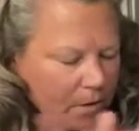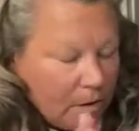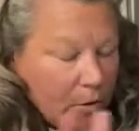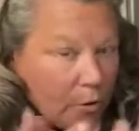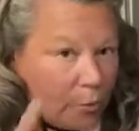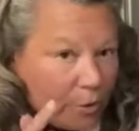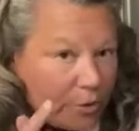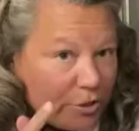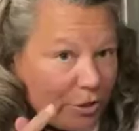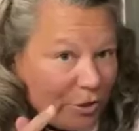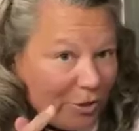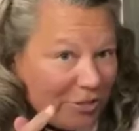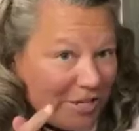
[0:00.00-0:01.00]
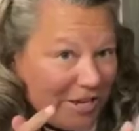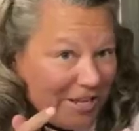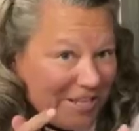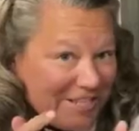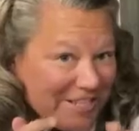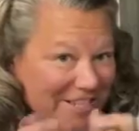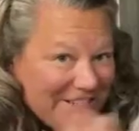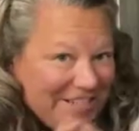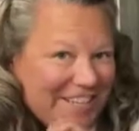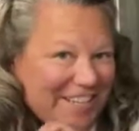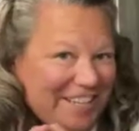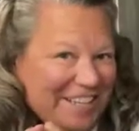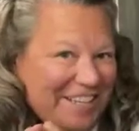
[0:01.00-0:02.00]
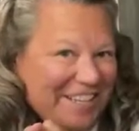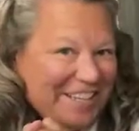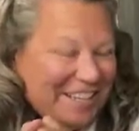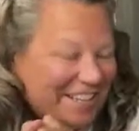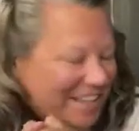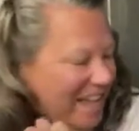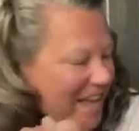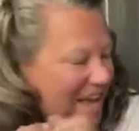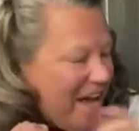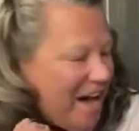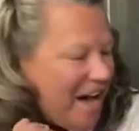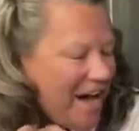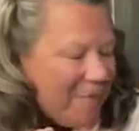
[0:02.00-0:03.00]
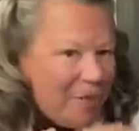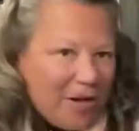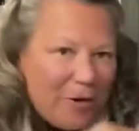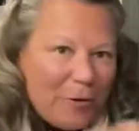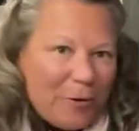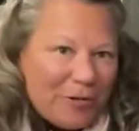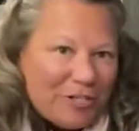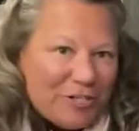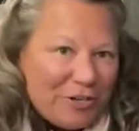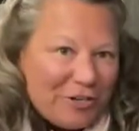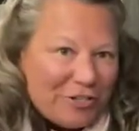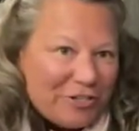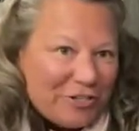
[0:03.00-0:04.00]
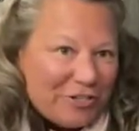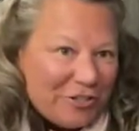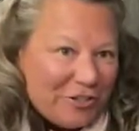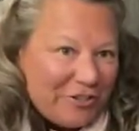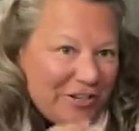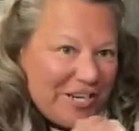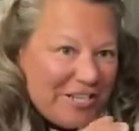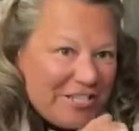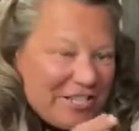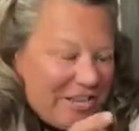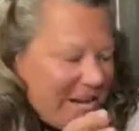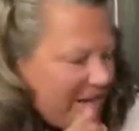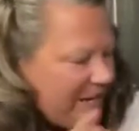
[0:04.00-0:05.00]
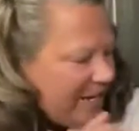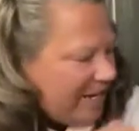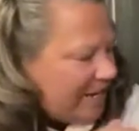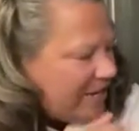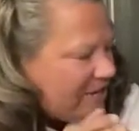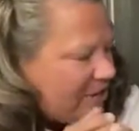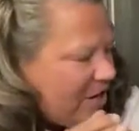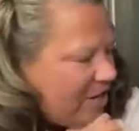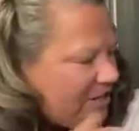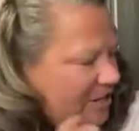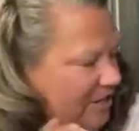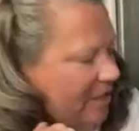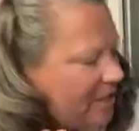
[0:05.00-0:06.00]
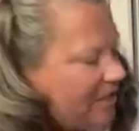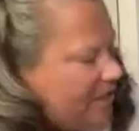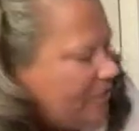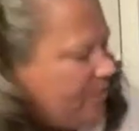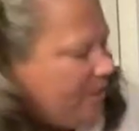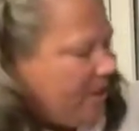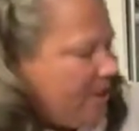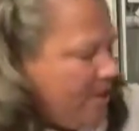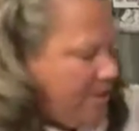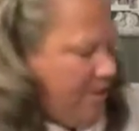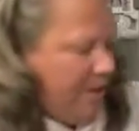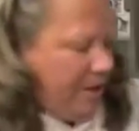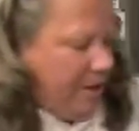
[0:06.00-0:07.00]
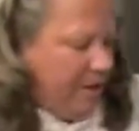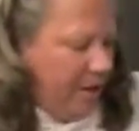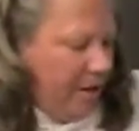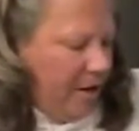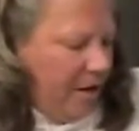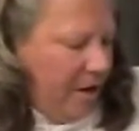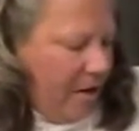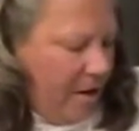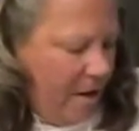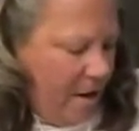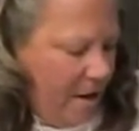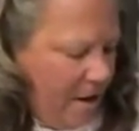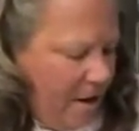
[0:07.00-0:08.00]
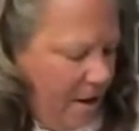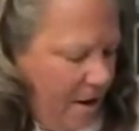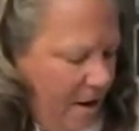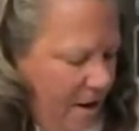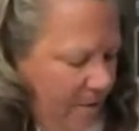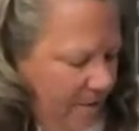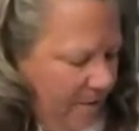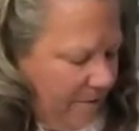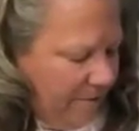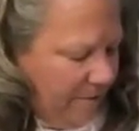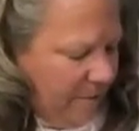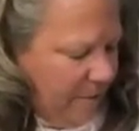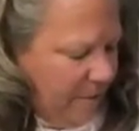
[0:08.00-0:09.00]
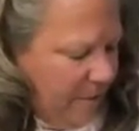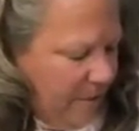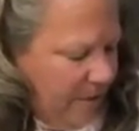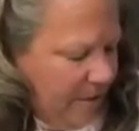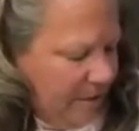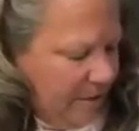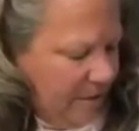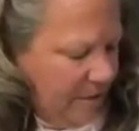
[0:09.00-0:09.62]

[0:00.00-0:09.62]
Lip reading: cornstarch, yeah, that's it. A cornstarch slurry to kind of get the sauce a little bit thicker, if need be, because it's